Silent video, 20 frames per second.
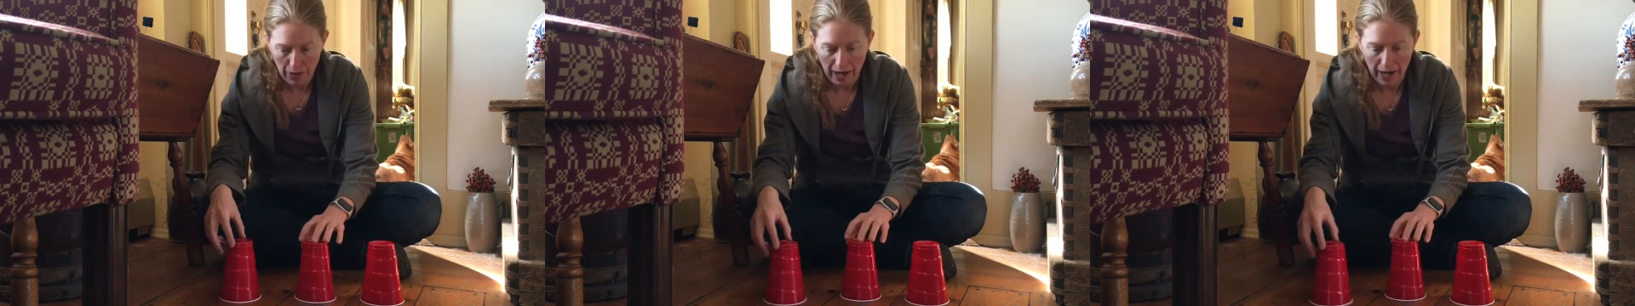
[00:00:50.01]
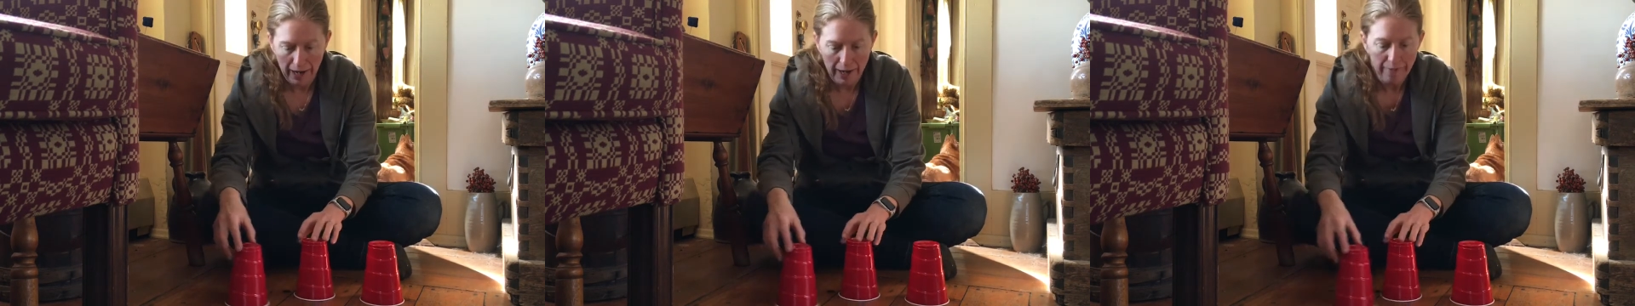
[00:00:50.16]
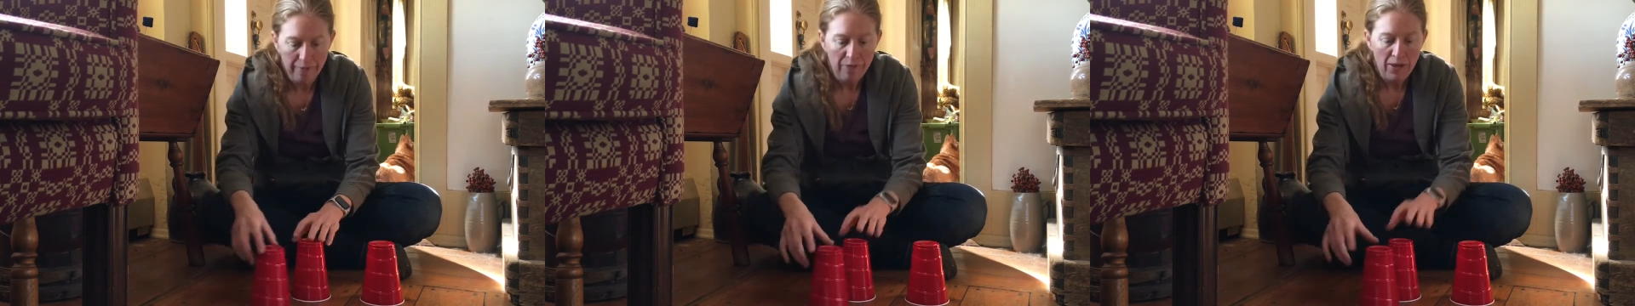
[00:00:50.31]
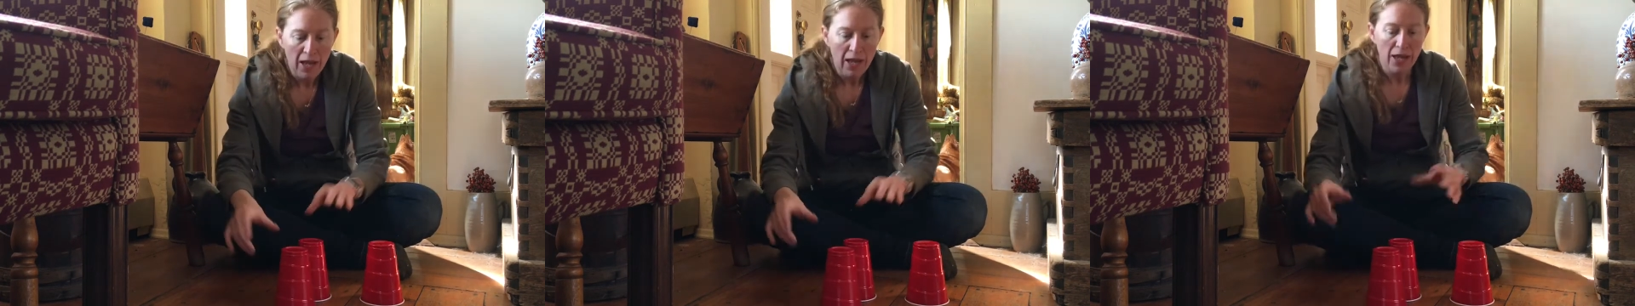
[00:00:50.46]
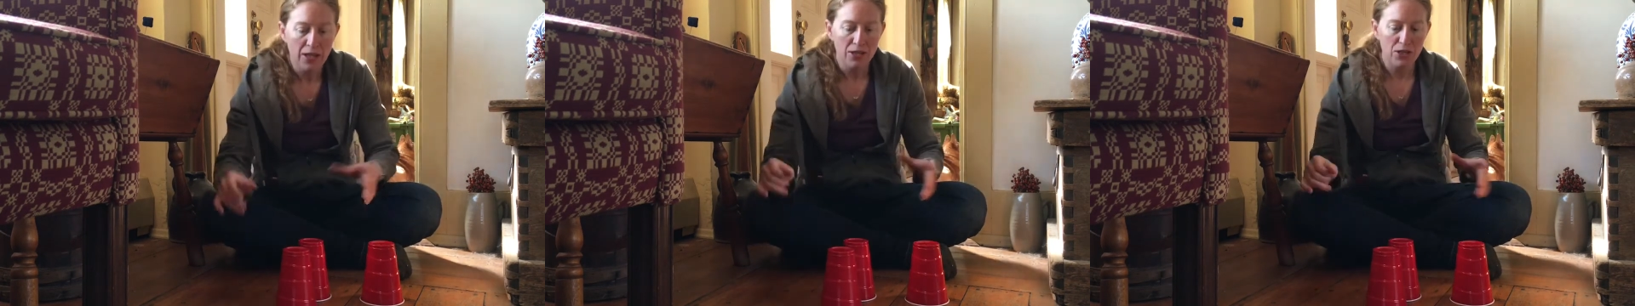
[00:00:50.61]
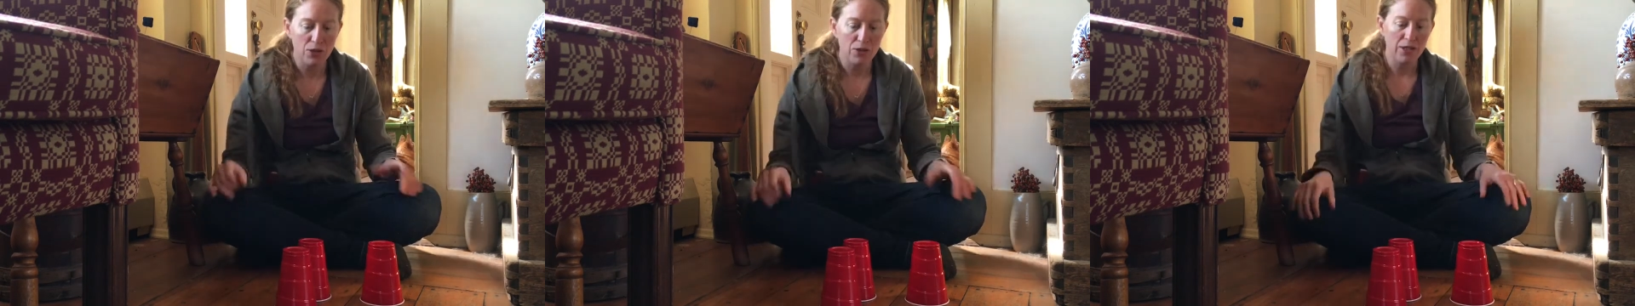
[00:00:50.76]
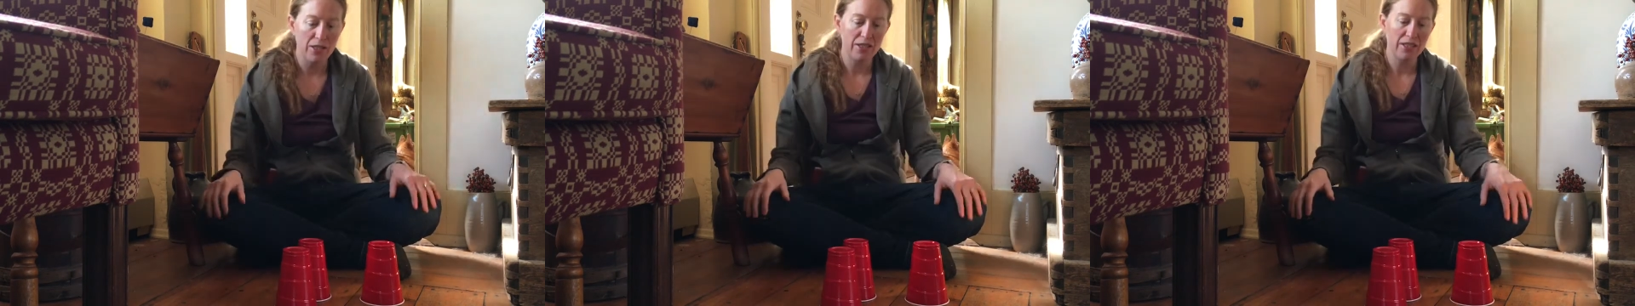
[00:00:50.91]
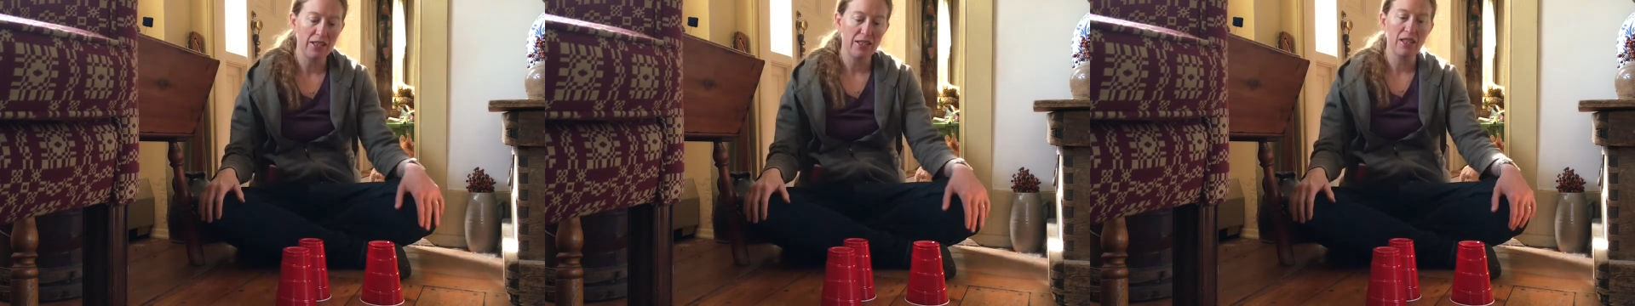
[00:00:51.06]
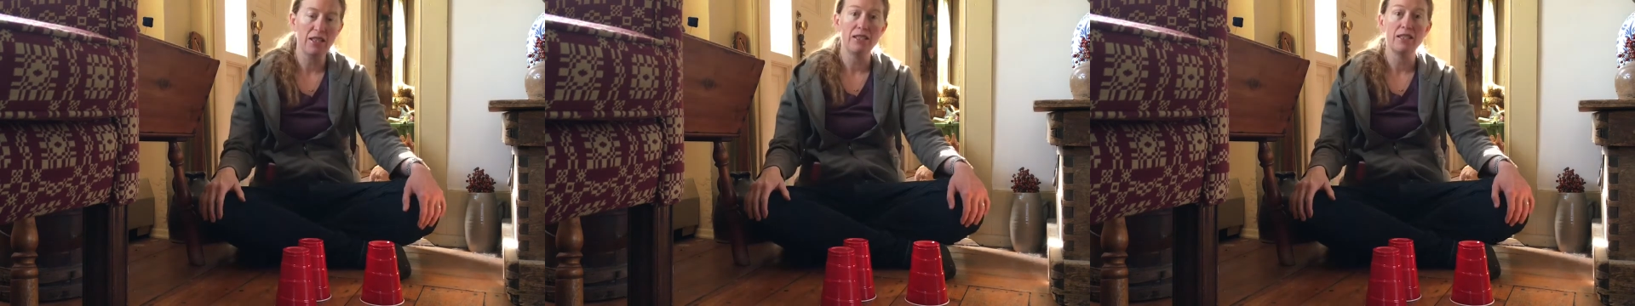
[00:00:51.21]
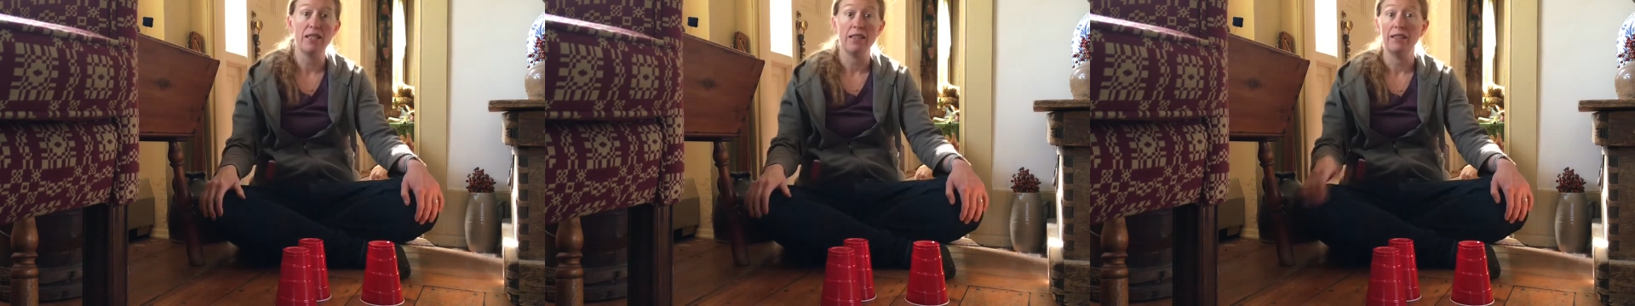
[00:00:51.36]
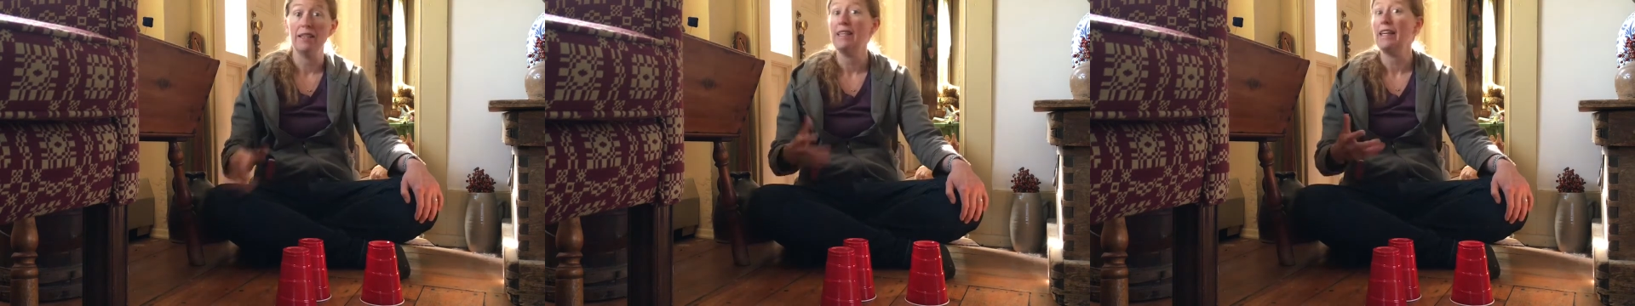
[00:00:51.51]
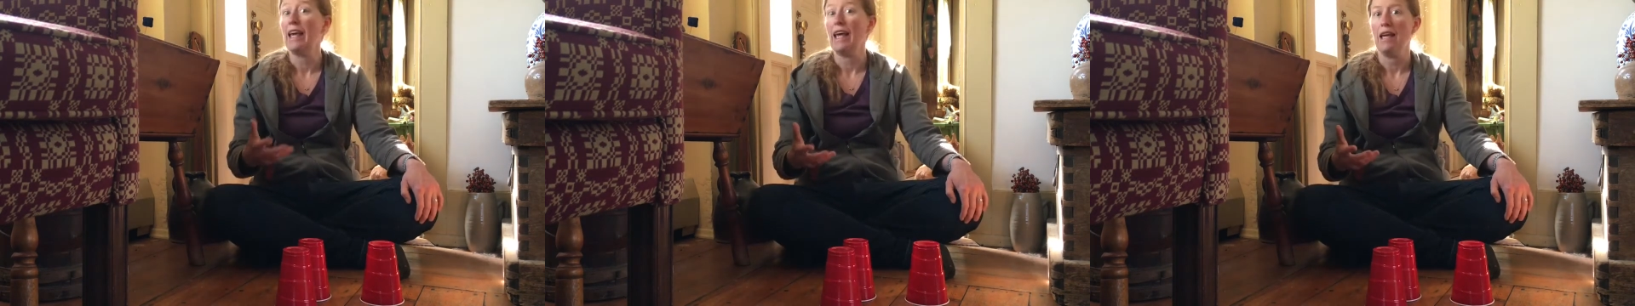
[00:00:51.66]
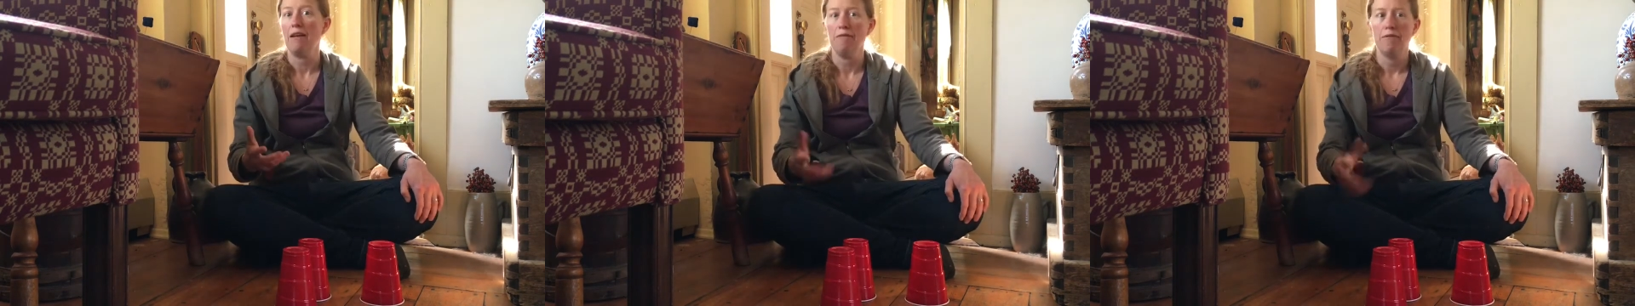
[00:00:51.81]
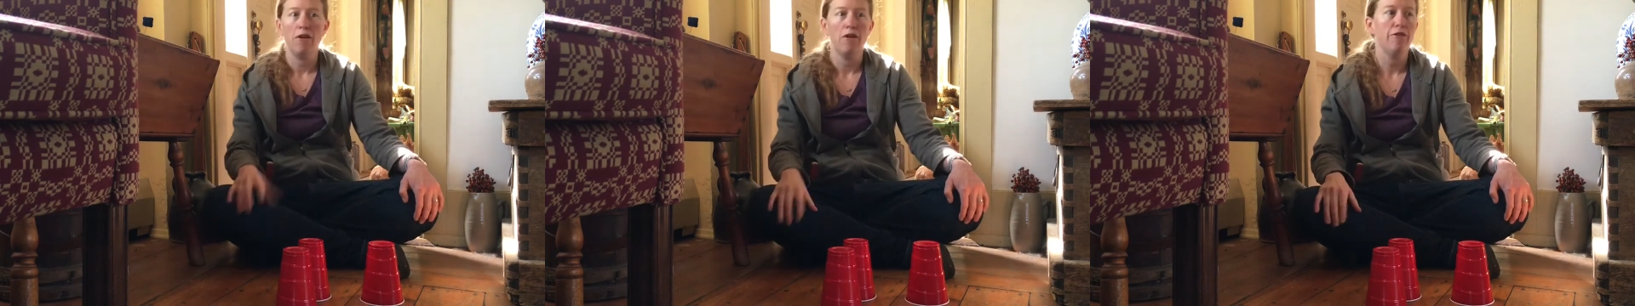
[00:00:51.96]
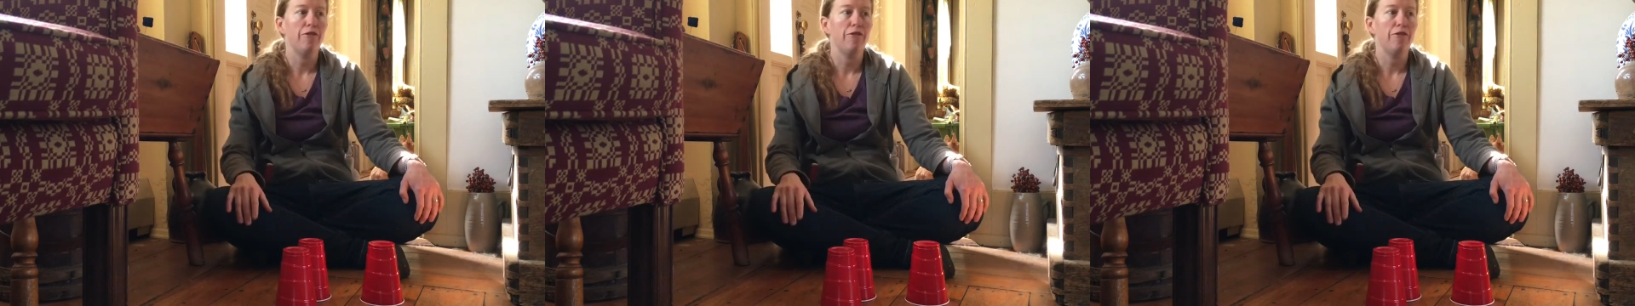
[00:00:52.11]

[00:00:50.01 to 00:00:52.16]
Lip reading: Okay? So this is a silly game